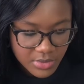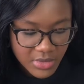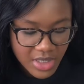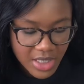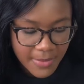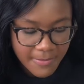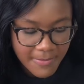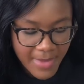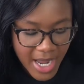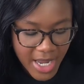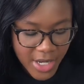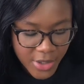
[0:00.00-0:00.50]

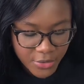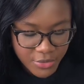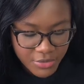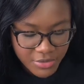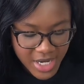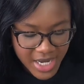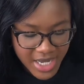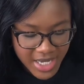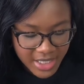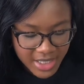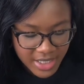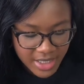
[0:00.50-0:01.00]
my
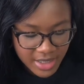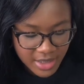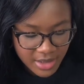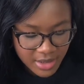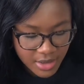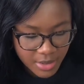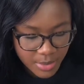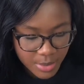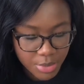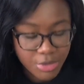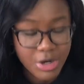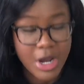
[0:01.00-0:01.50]
Reg
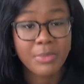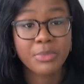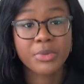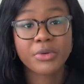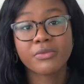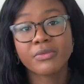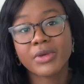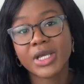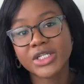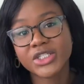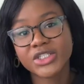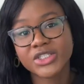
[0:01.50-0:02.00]

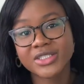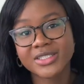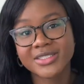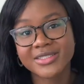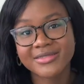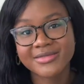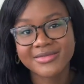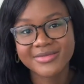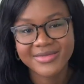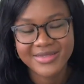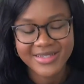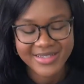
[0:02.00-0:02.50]

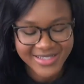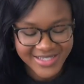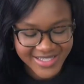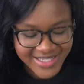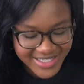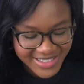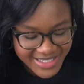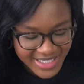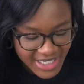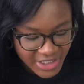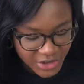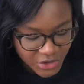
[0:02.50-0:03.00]
preparation
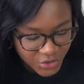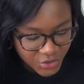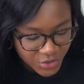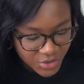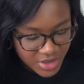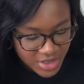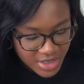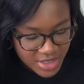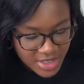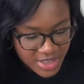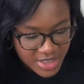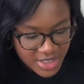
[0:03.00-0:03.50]

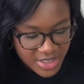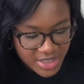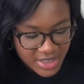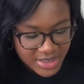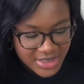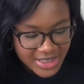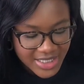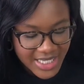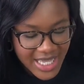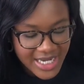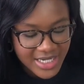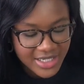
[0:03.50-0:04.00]
schedule
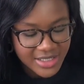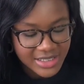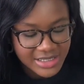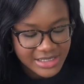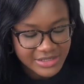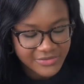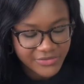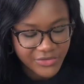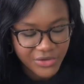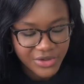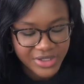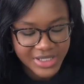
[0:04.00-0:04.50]
to kind of
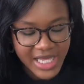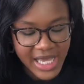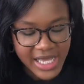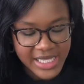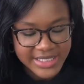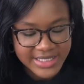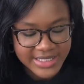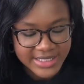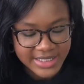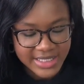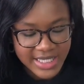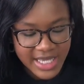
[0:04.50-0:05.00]
give you an
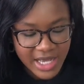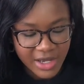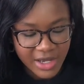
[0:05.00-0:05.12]
idea